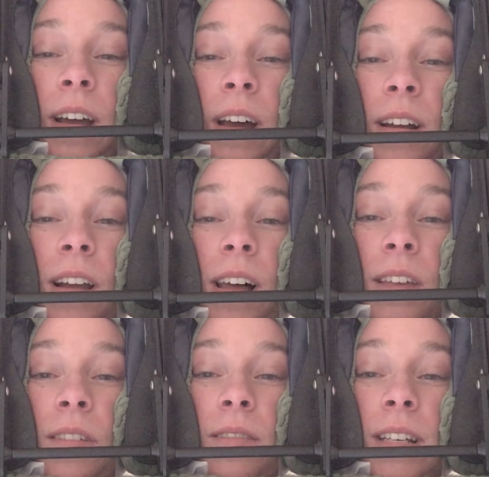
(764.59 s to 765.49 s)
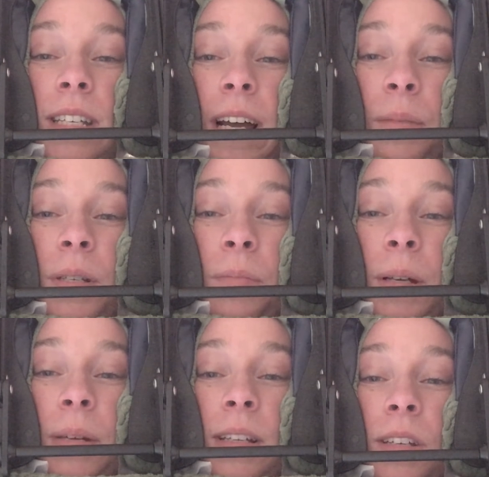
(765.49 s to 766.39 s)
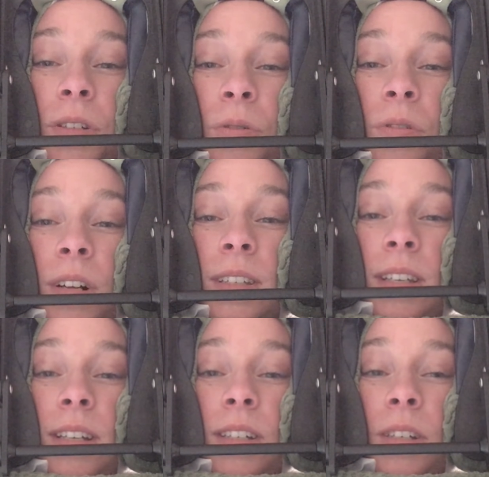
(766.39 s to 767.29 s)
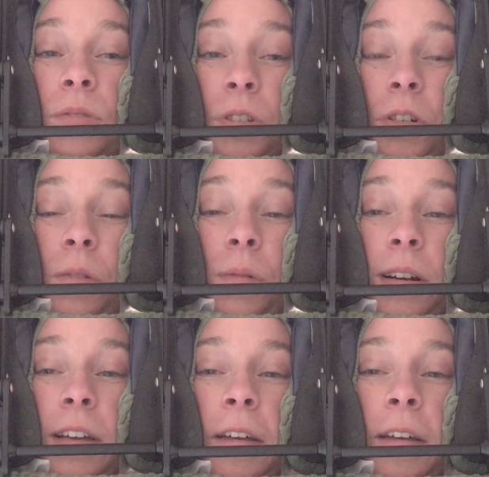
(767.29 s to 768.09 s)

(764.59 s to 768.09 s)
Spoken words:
And I'll either adapt my massage or I'll say to you, do you know what?